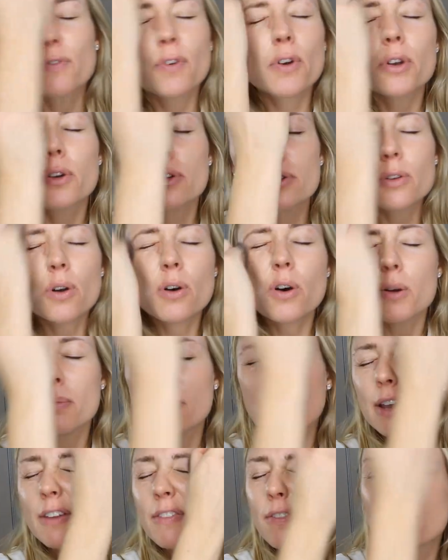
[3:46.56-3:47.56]
focus on
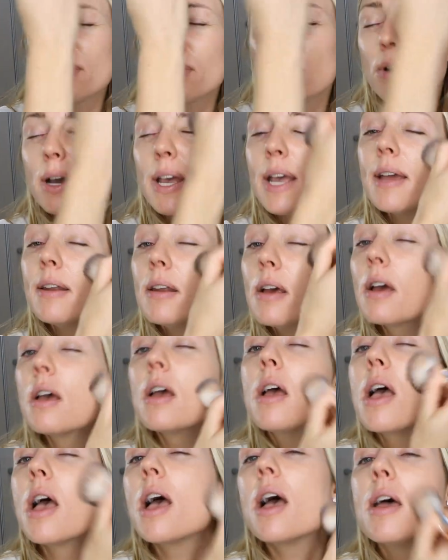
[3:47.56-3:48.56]
my forehead
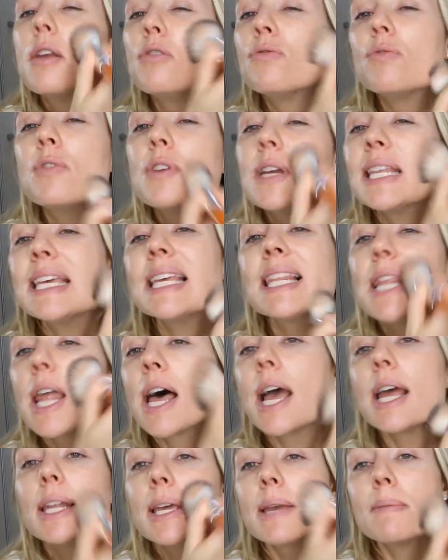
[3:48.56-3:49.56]
and really
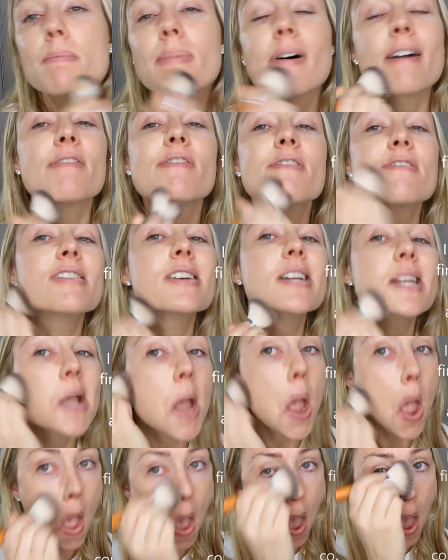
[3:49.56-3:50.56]
lightly
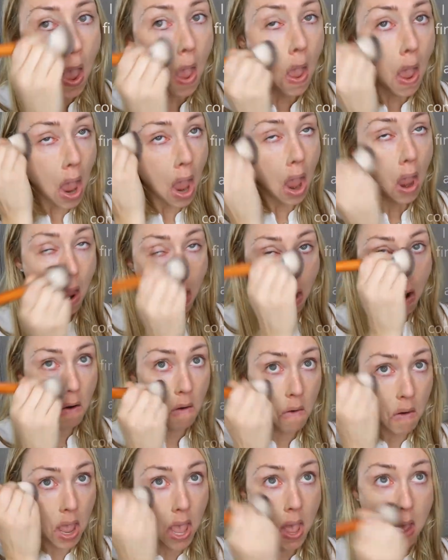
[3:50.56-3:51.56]
buffering
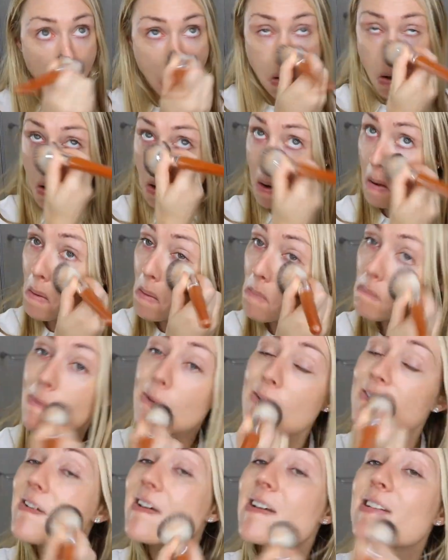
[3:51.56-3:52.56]
around my
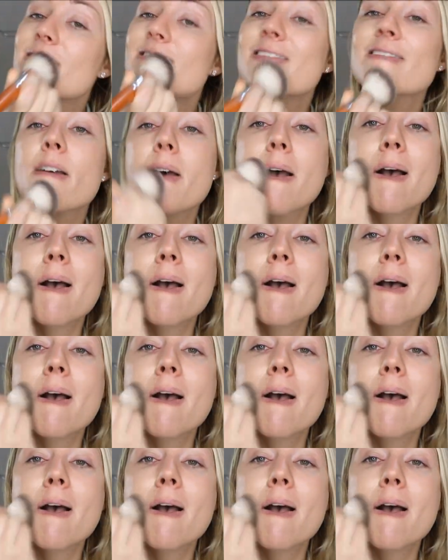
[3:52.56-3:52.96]
face.